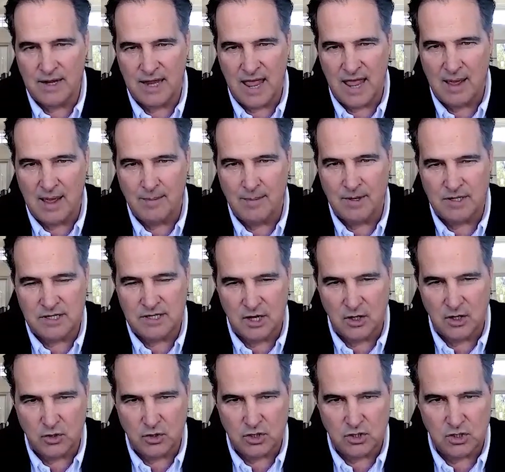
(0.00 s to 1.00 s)
gamma,
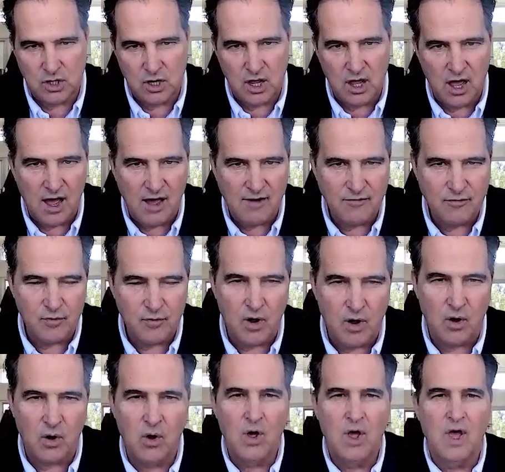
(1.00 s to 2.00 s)
delta
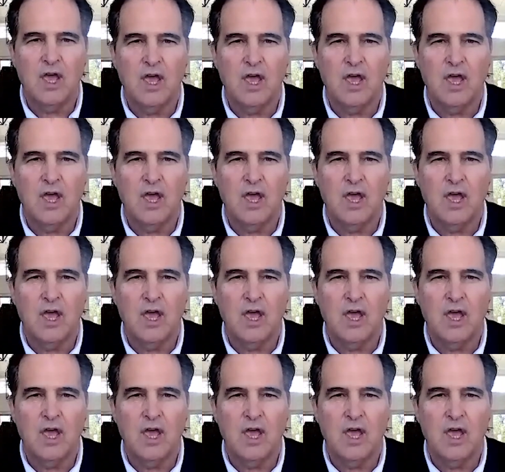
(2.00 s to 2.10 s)
tocopherol